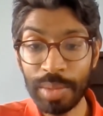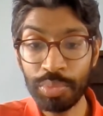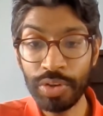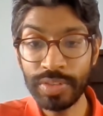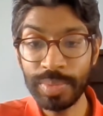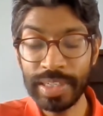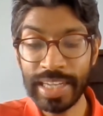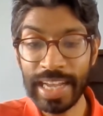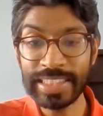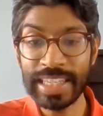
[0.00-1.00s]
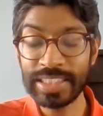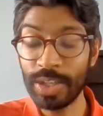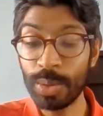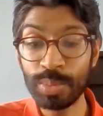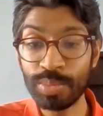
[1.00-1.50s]
proved to be the case. That's
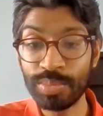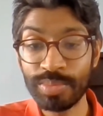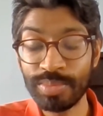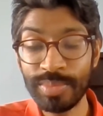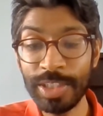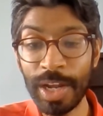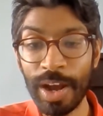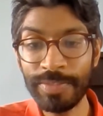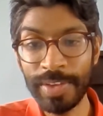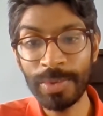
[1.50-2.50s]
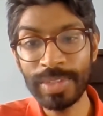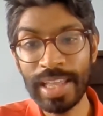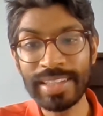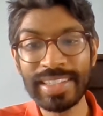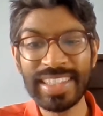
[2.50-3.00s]
so I felt
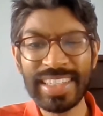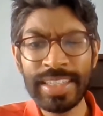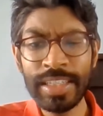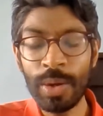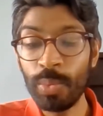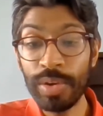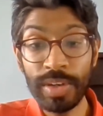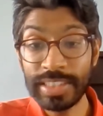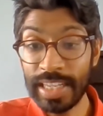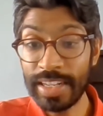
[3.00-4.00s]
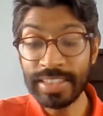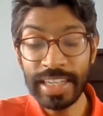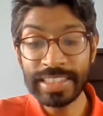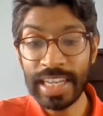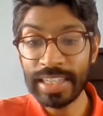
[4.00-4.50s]
that, and
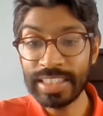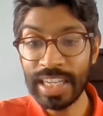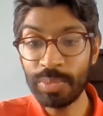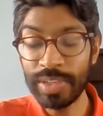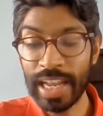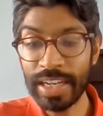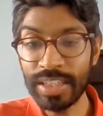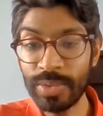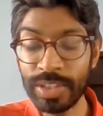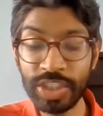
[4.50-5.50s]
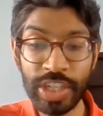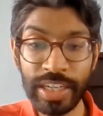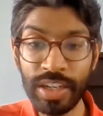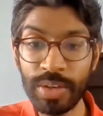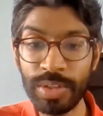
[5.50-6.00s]
exactly the same with Lando and
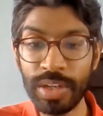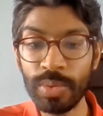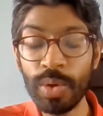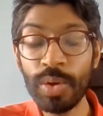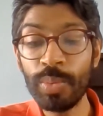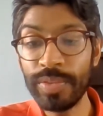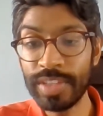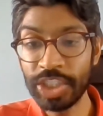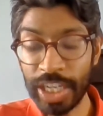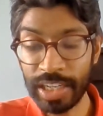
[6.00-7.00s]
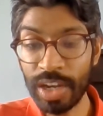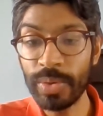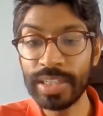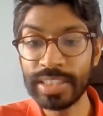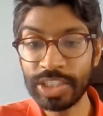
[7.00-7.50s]
Checo, with the
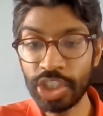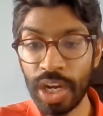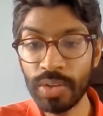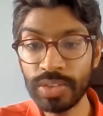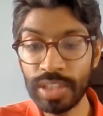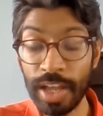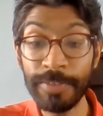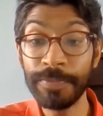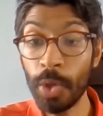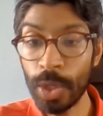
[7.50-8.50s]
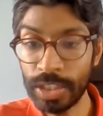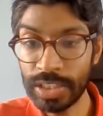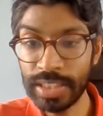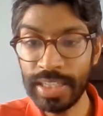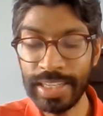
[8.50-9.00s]
Checo and Charles
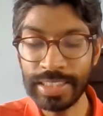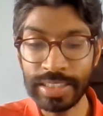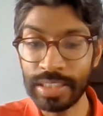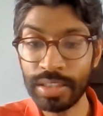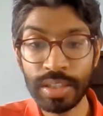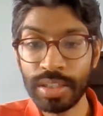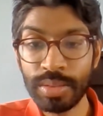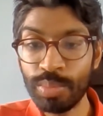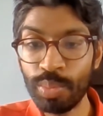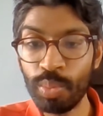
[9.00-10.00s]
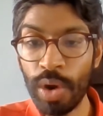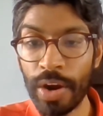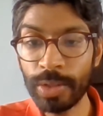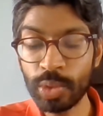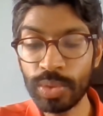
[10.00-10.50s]
first instant,
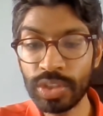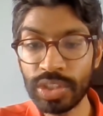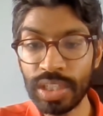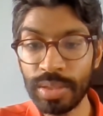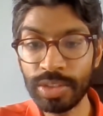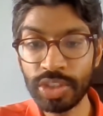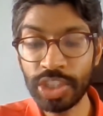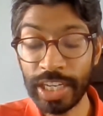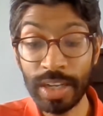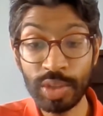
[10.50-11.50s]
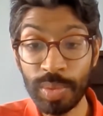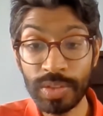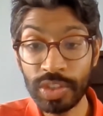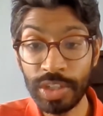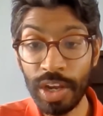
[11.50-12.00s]
where else was Checo
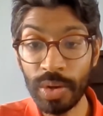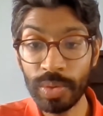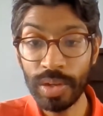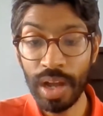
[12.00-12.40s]
supposed to go?